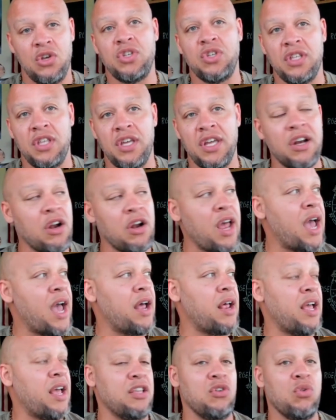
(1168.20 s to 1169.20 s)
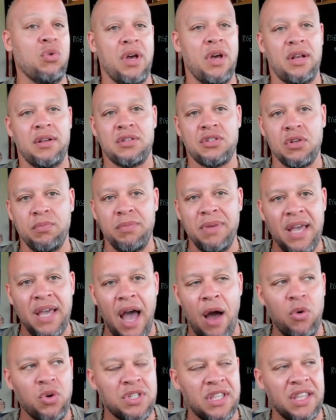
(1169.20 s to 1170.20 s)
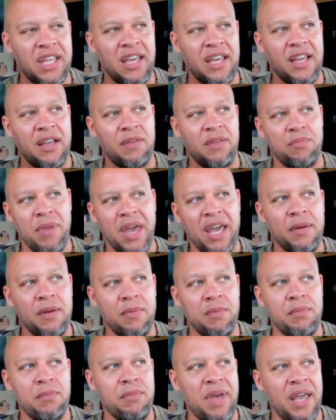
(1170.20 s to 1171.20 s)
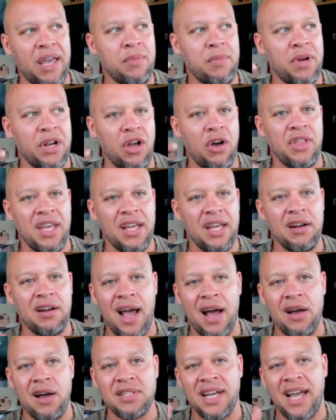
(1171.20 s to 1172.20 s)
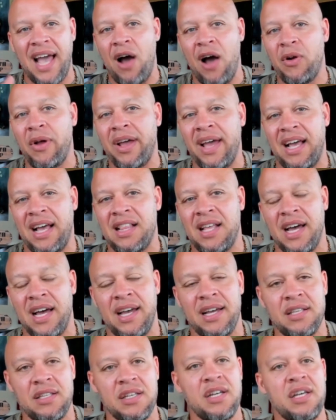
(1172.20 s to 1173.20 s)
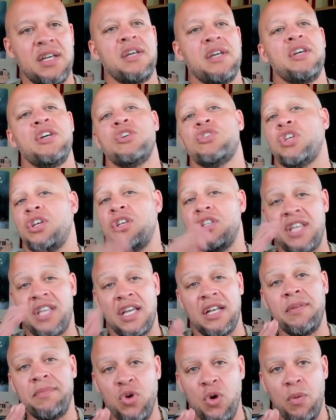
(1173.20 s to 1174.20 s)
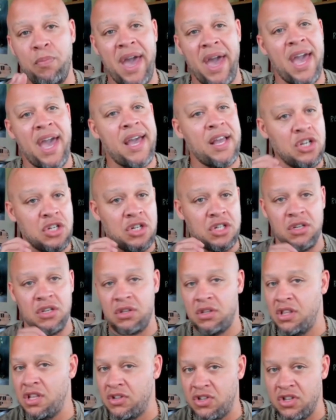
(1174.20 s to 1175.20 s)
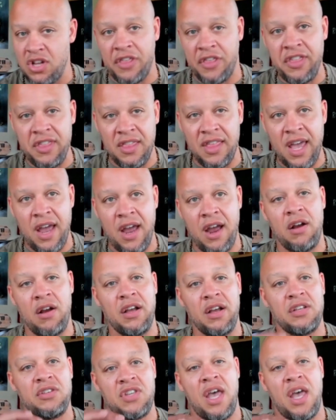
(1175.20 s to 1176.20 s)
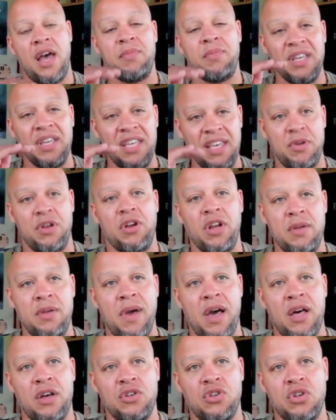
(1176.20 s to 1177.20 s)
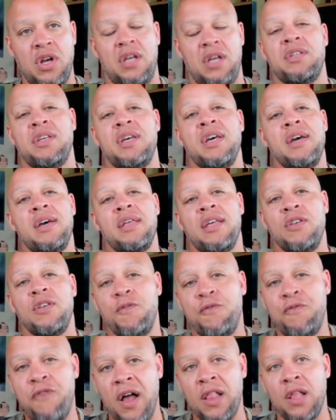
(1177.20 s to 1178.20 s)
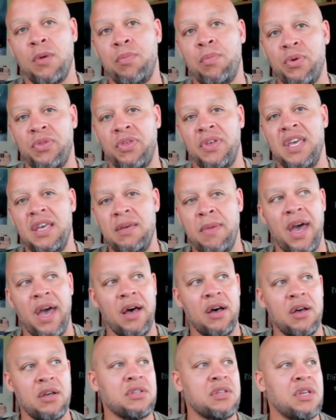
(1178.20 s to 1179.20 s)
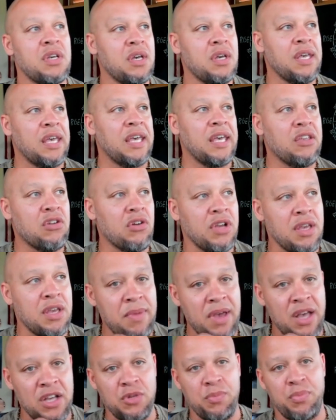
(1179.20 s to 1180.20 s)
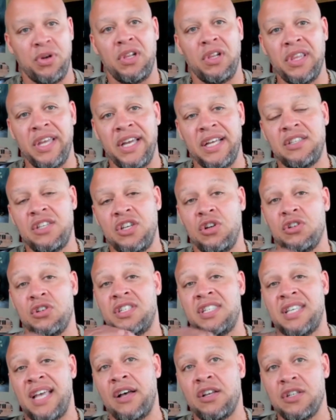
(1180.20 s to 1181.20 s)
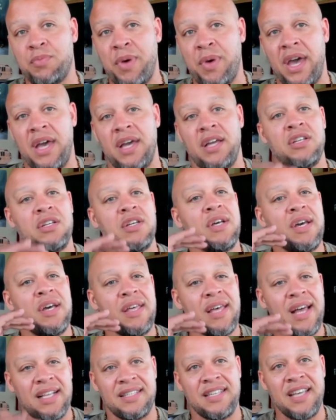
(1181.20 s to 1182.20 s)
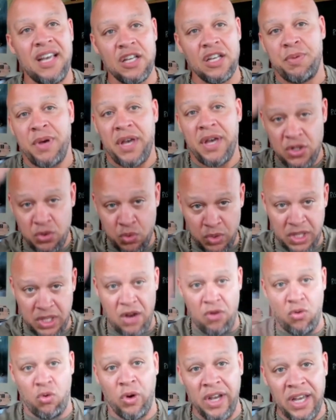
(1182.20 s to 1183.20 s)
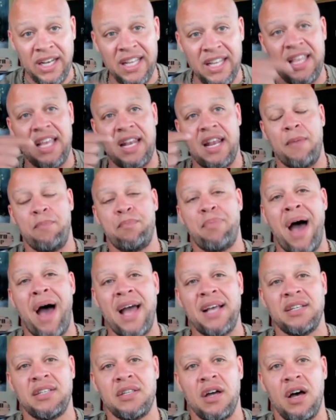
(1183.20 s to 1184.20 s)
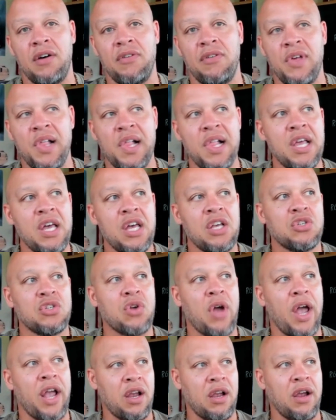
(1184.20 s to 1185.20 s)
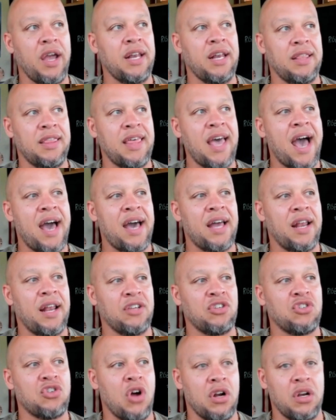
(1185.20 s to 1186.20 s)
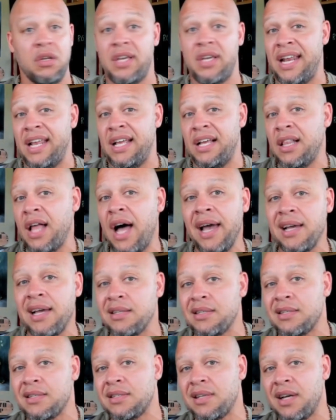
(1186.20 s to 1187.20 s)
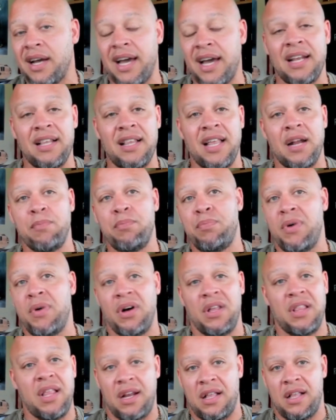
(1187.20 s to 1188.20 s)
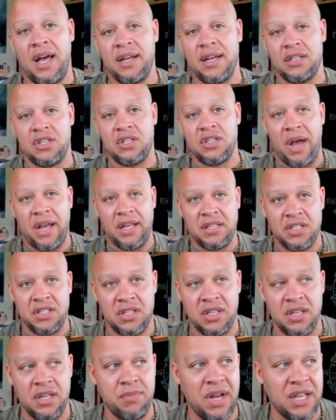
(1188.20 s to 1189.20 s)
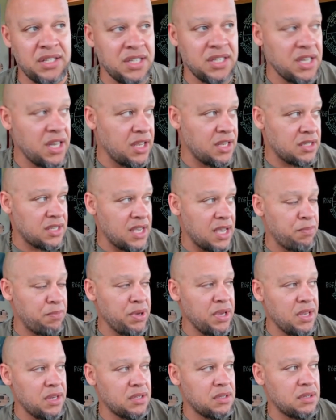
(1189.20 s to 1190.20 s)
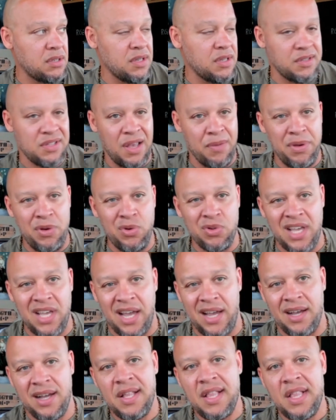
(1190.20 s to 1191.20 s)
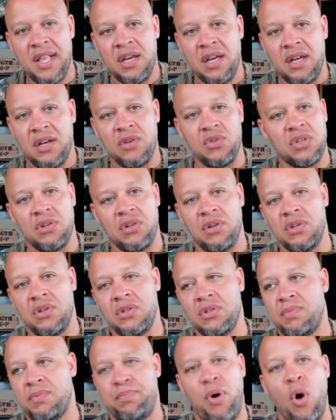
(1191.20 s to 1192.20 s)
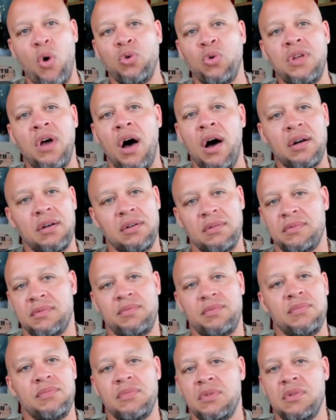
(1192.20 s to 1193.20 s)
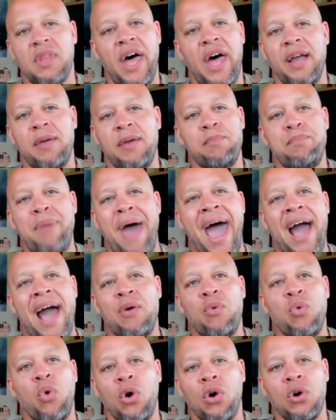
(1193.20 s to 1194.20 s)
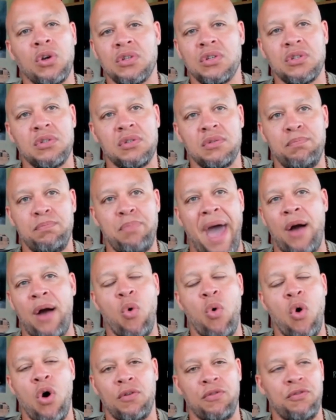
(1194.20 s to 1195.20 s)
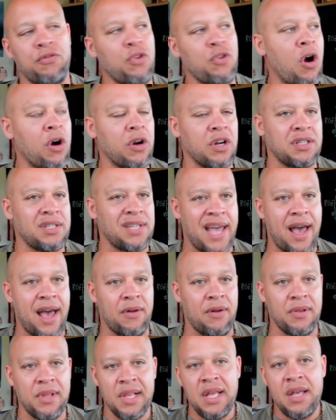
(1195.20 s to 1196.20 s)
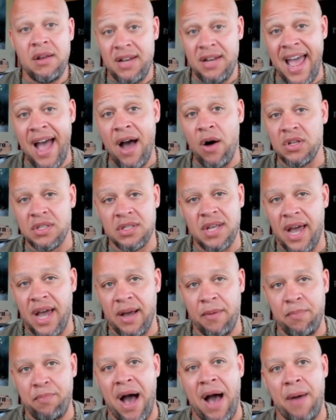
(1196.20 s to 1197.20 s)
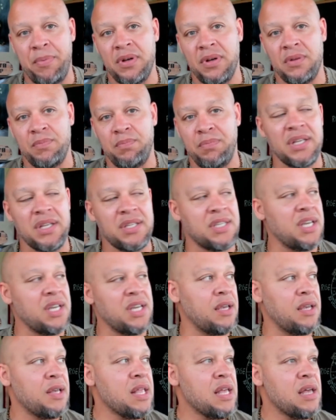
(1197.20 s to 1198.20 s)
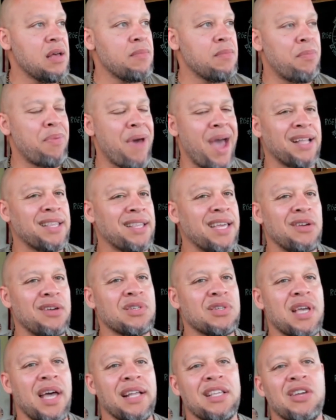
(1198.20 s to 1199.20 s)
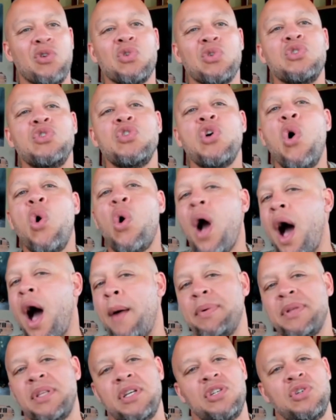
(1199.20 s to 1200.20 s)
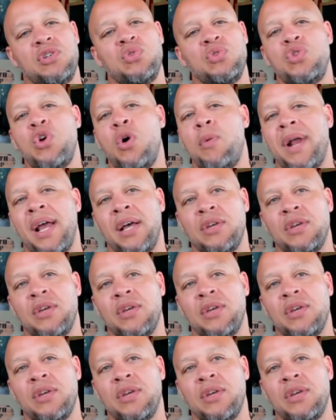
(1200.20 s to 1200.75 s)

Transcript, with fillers: using the internet and you and so me i wasn't thinking making making money on the internet i was like how do i get clients so you send them to a page there's nothing there except give me your email address then you follow up with emails in your emails you put a link to your sales page that sales page is what they read and then they buy stuff so i created that and i started getting clients i got a lot of a lot of clients in my in my city in st pete st pete was like it was it was podunk like backwards backwater florida town now it's like popping in big city but back then it was like there was no competition. There was nobody.